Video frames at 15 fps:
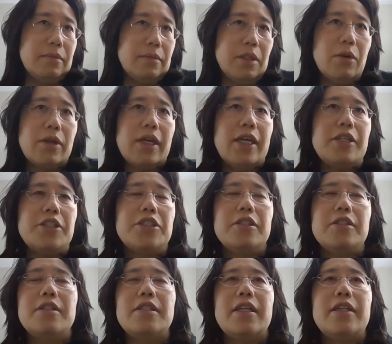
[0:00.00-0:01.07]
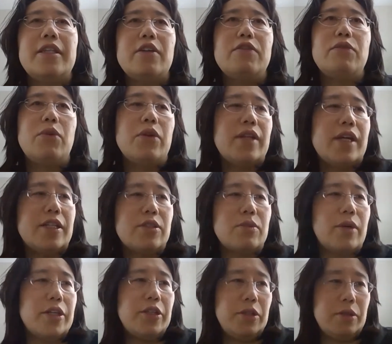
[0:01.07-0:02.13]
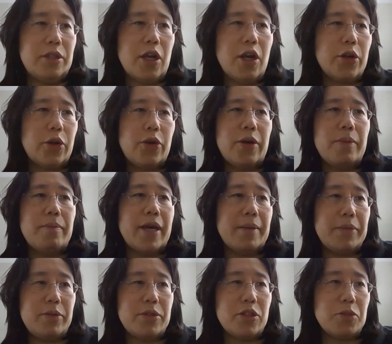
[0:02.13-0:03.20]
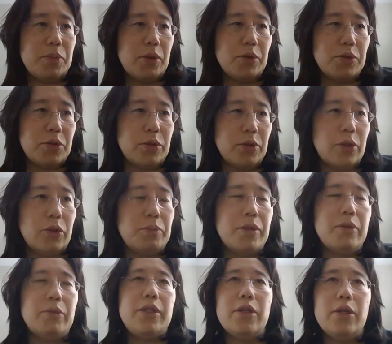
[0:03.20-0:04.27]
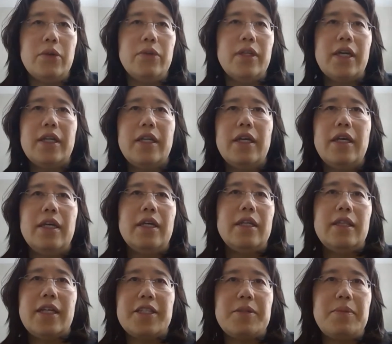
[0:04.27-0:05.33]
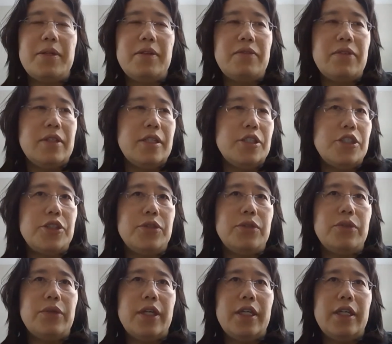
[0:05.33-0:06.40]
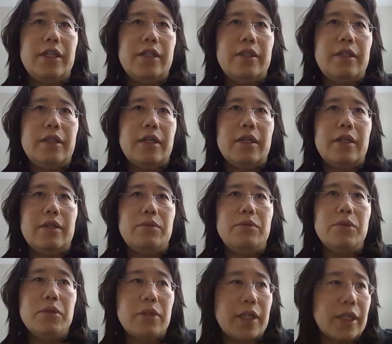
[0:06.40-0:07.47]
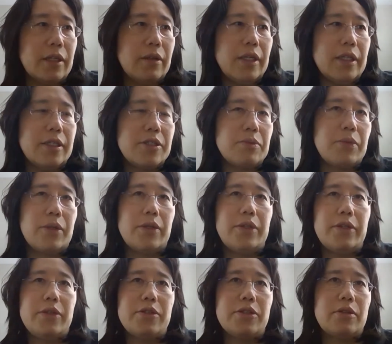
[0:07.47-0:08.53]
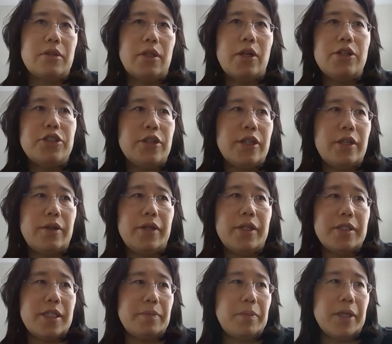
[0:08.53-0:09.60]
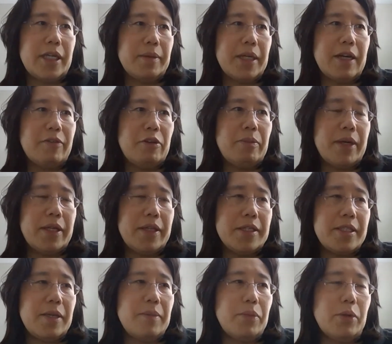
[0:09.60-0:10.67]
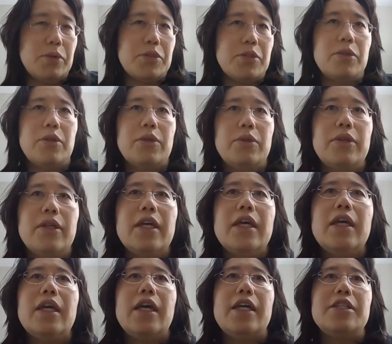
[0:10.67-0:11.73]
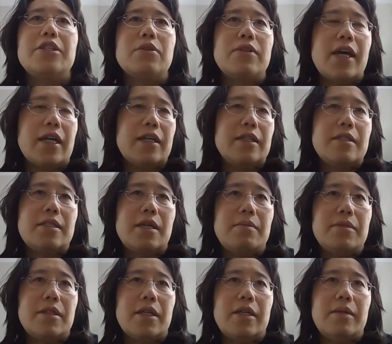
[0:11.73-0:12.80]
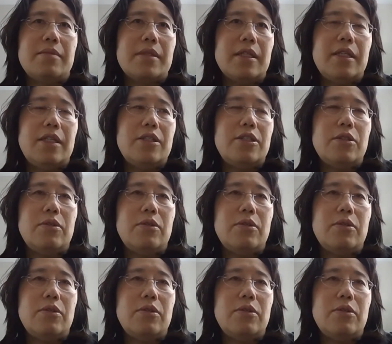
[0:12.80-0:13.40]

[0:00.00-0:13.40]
locations, and therefore that's why our current map uses postal code. But we know that that's a bit of an issue in rural areas where there's larger areas that can be covered by the same postal code. And so that can sometimes lead